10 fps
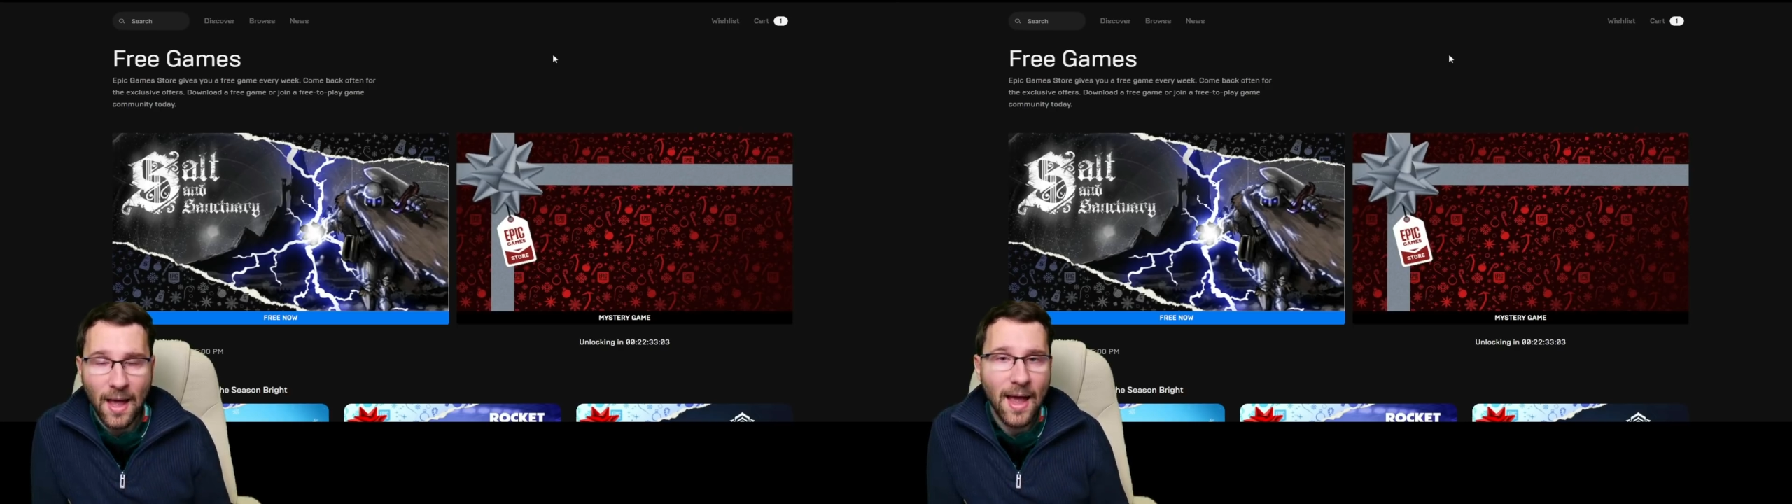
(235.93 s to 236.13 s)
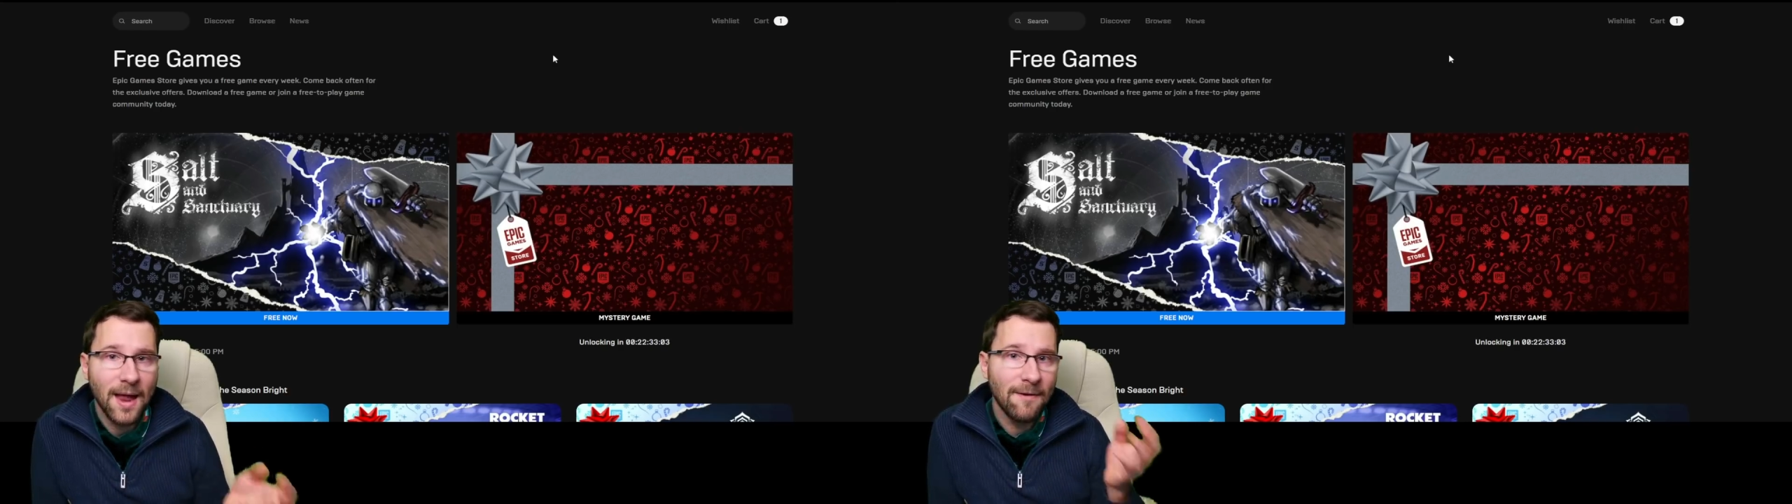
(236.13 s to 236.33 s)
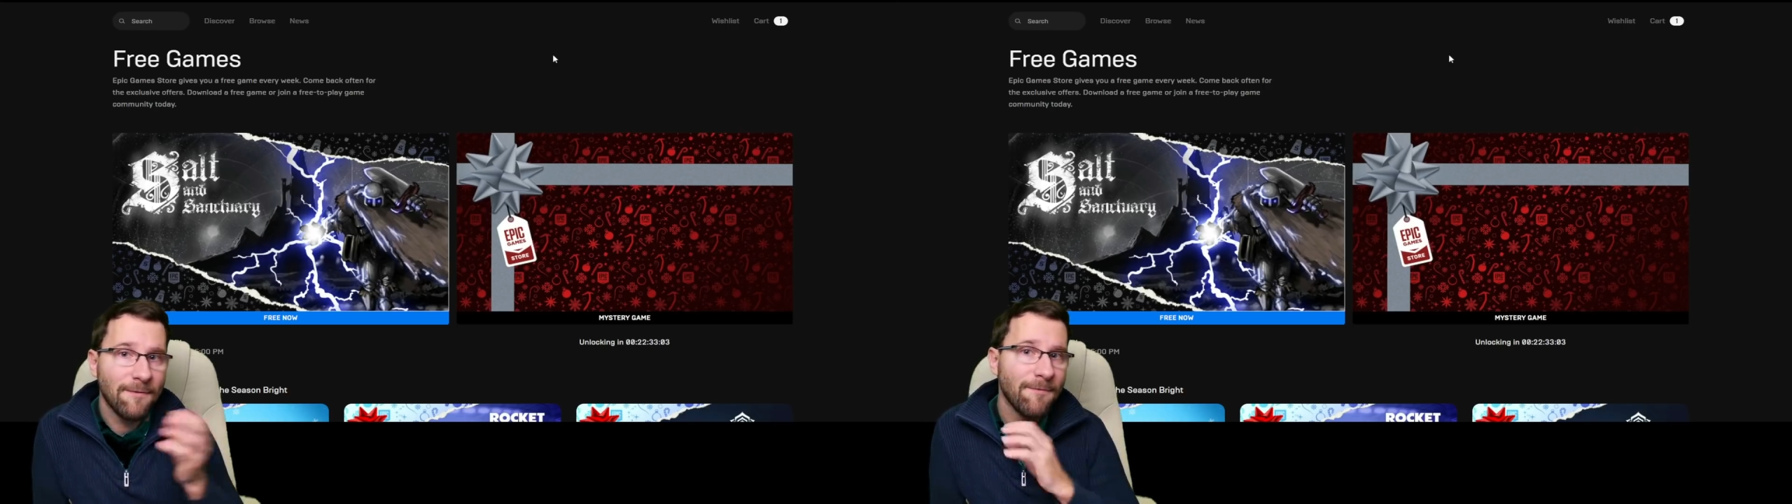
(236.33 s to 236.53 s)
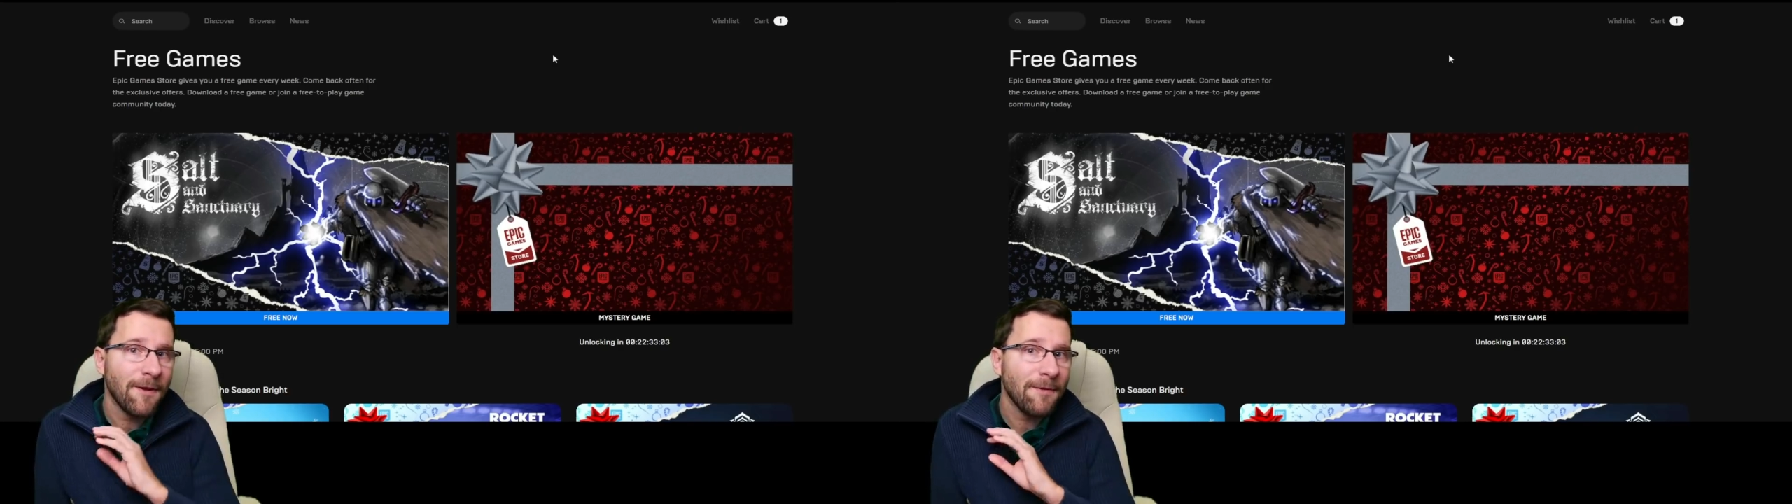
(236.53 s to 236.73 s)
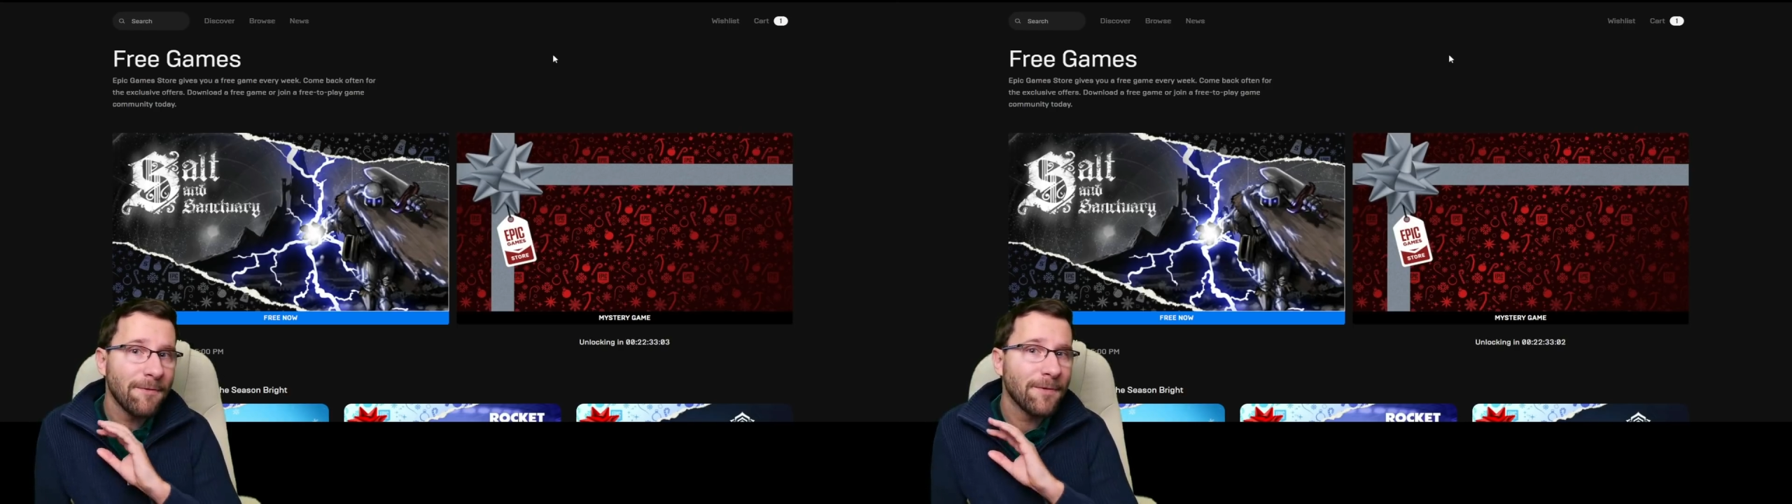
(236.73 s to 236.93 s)
and
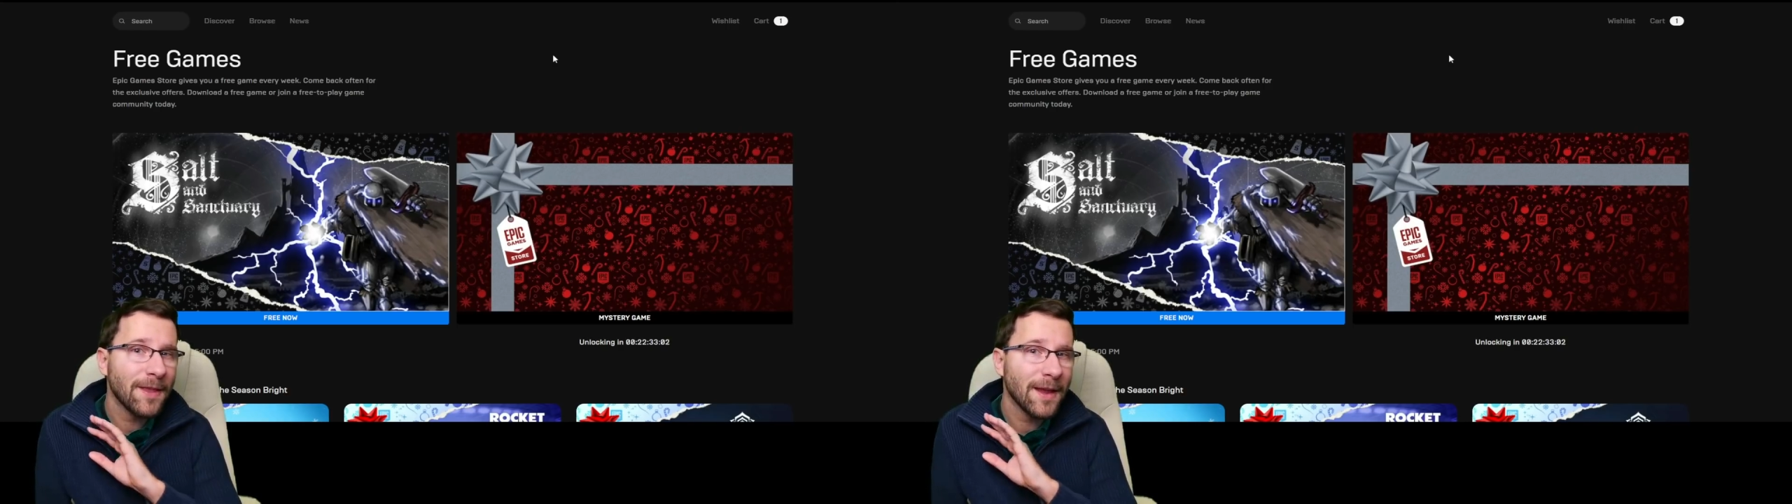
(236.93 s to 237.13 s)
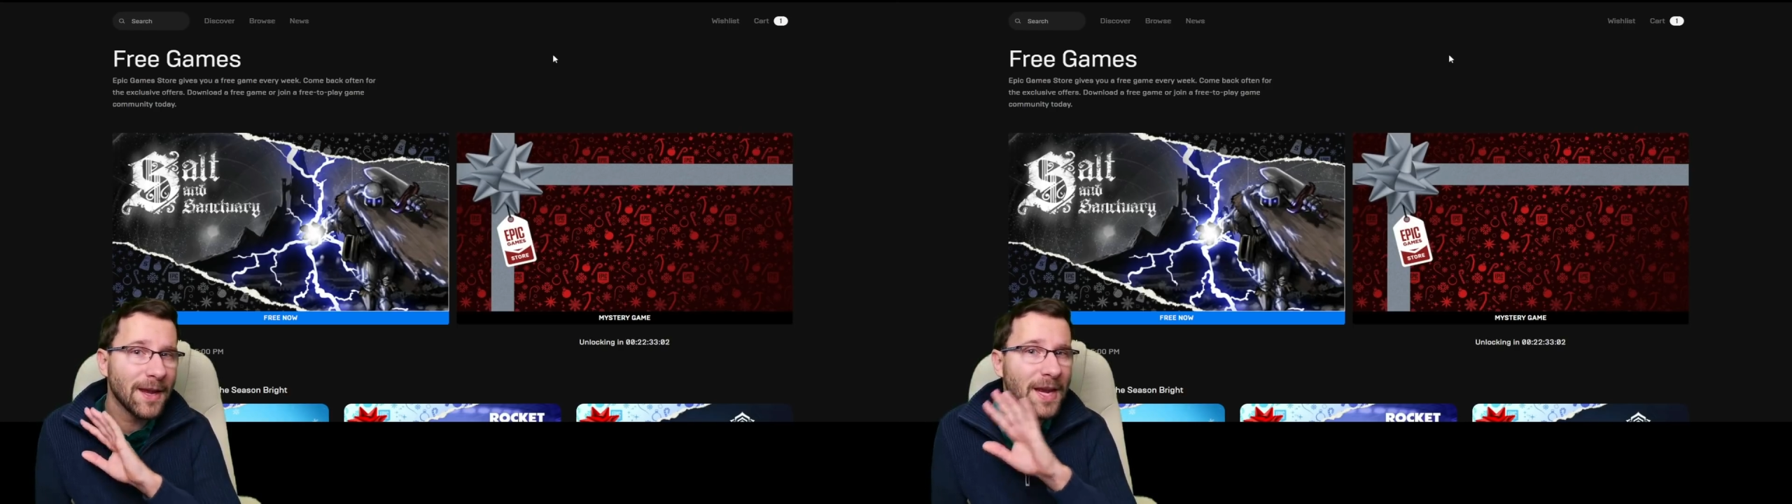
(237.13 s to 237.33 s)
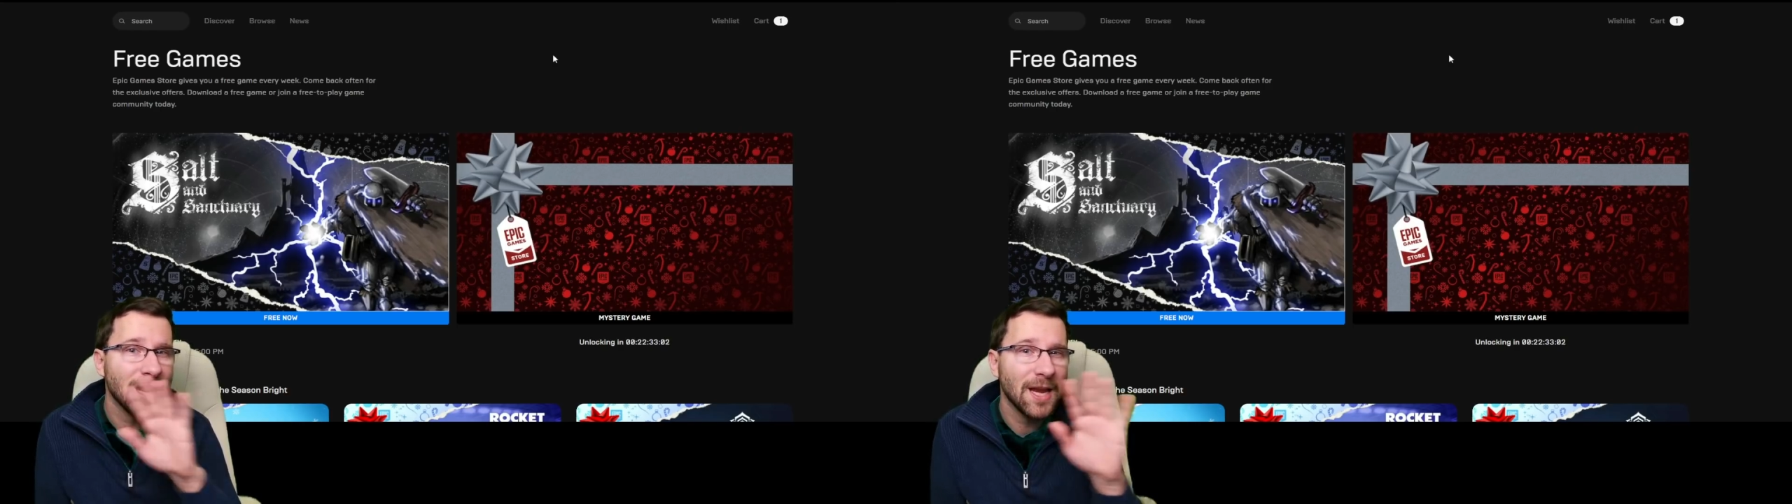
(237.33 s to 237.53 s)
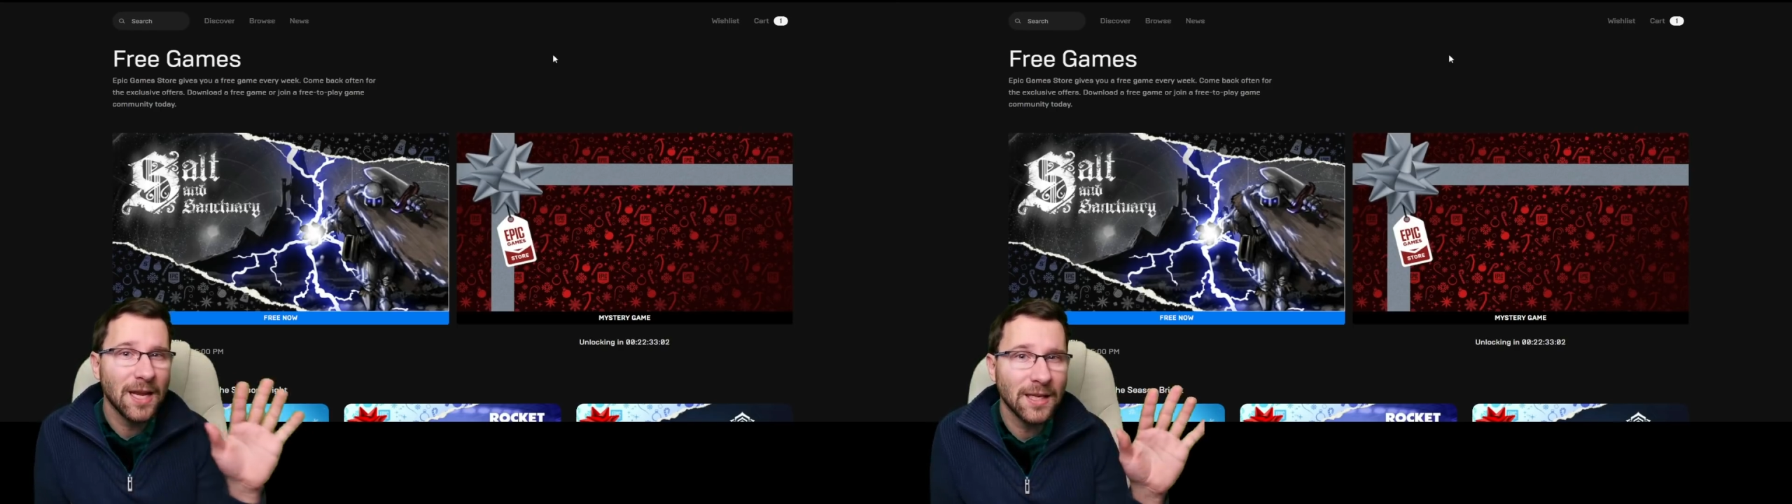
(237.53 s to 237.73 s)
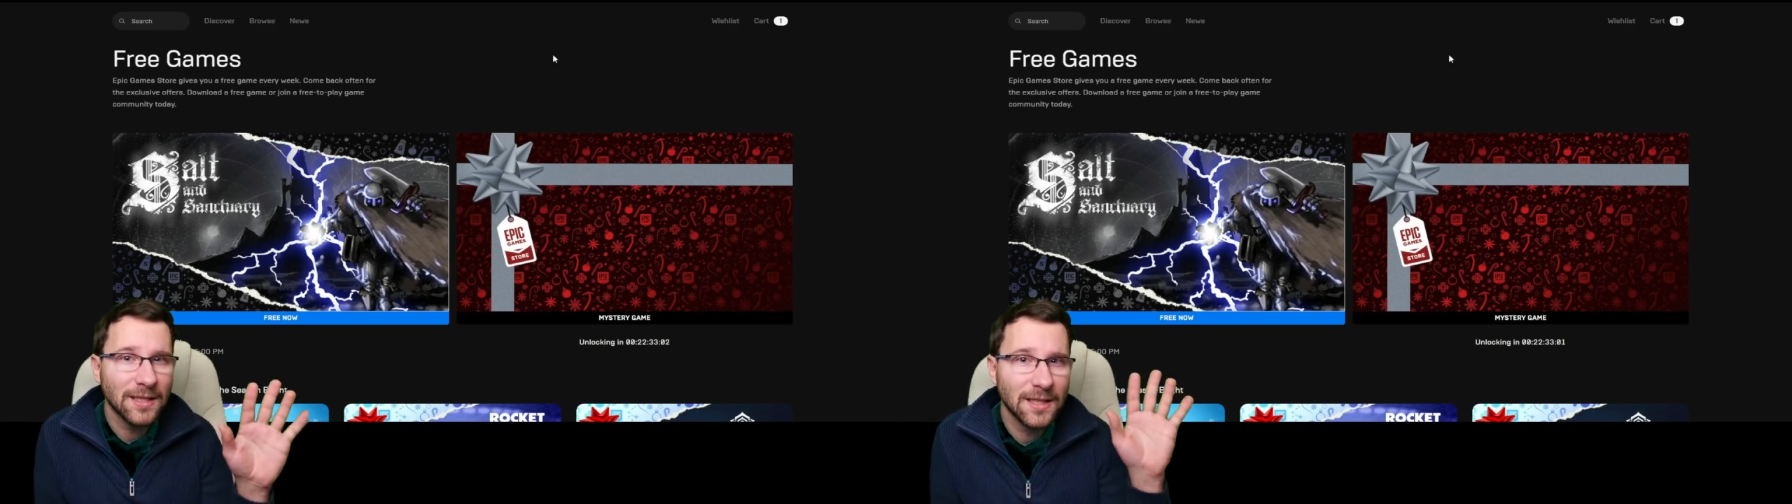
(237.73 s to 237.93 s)
50
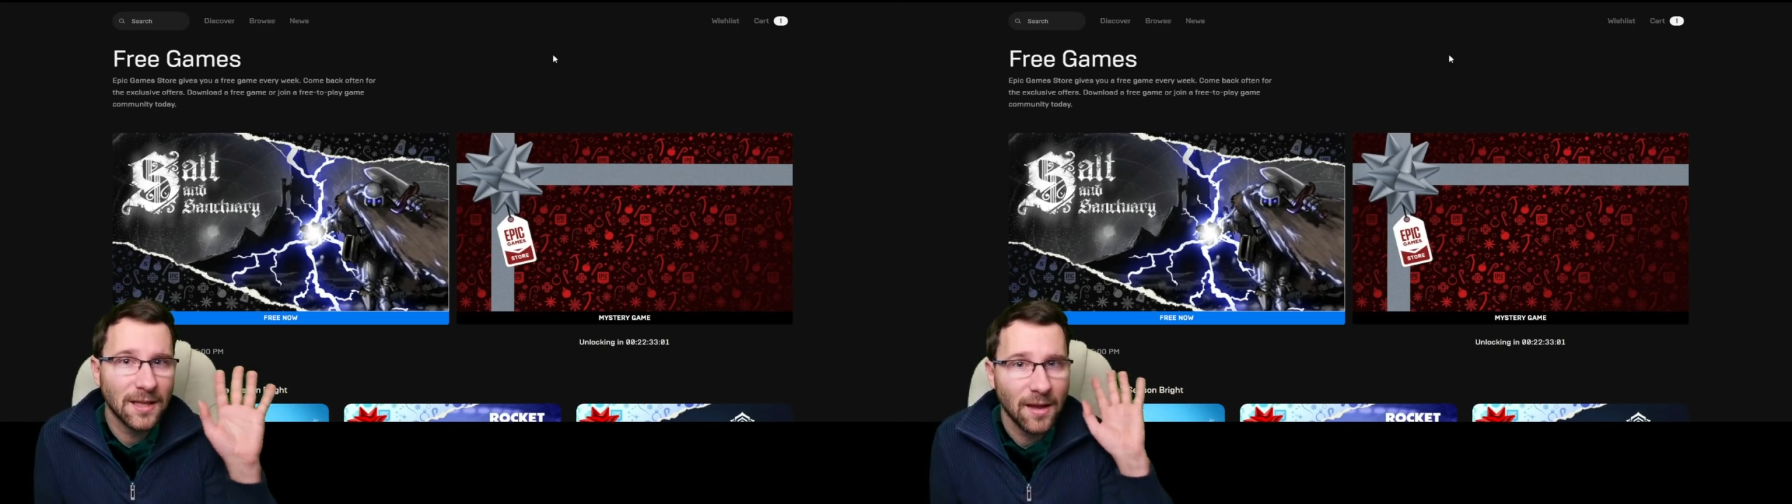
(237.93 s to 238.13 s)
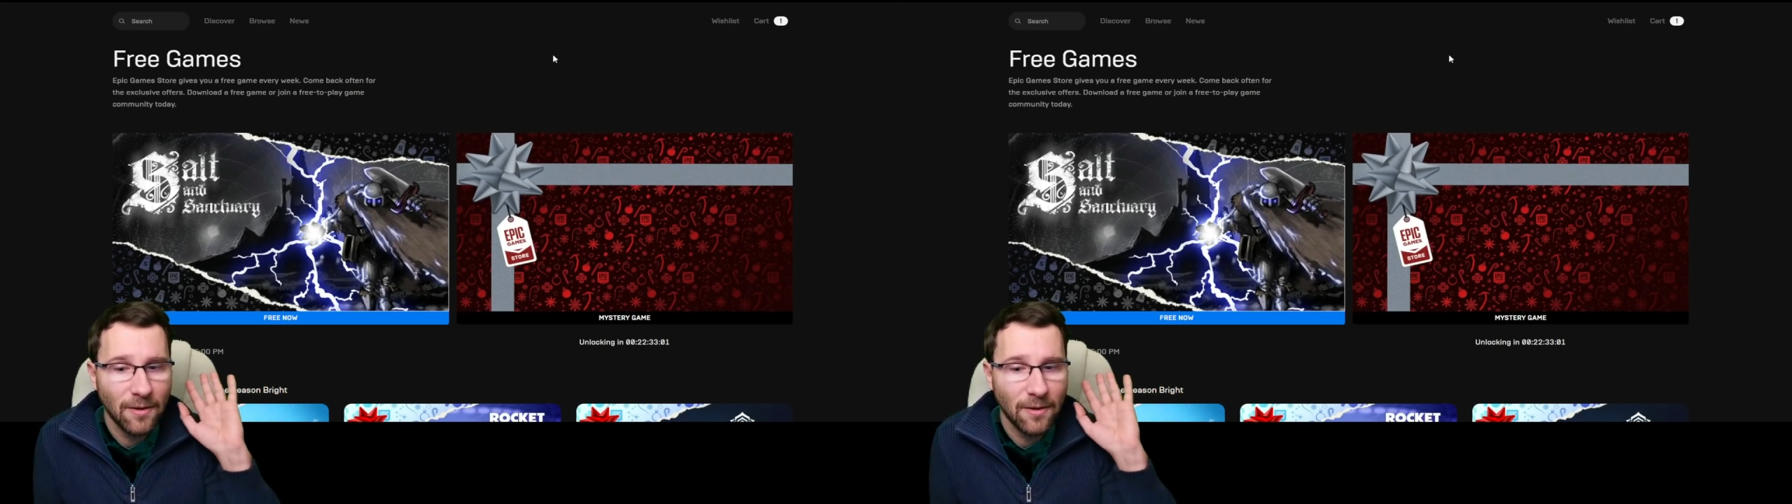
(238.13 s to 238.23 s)
keys